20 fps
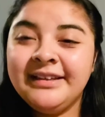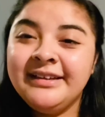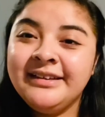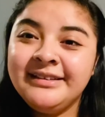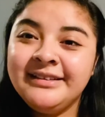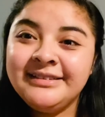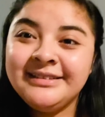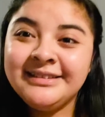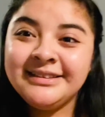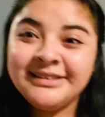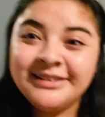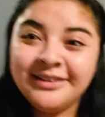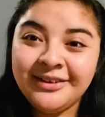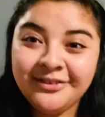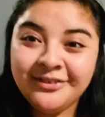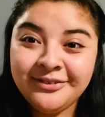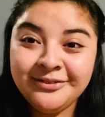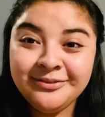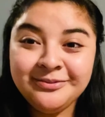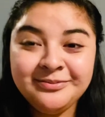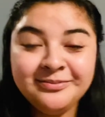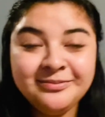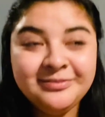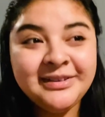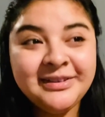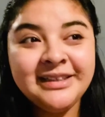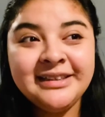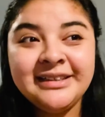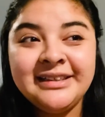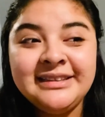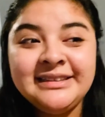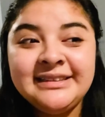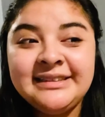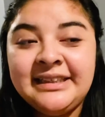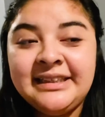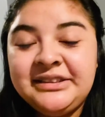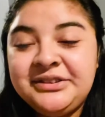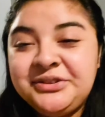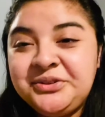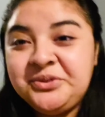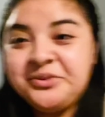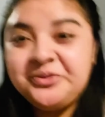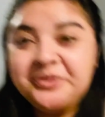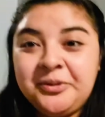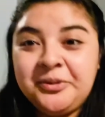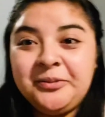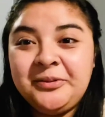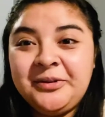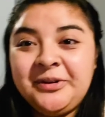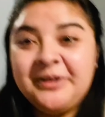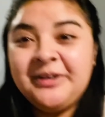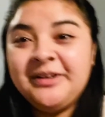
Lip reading: So guys, stay tuned for more.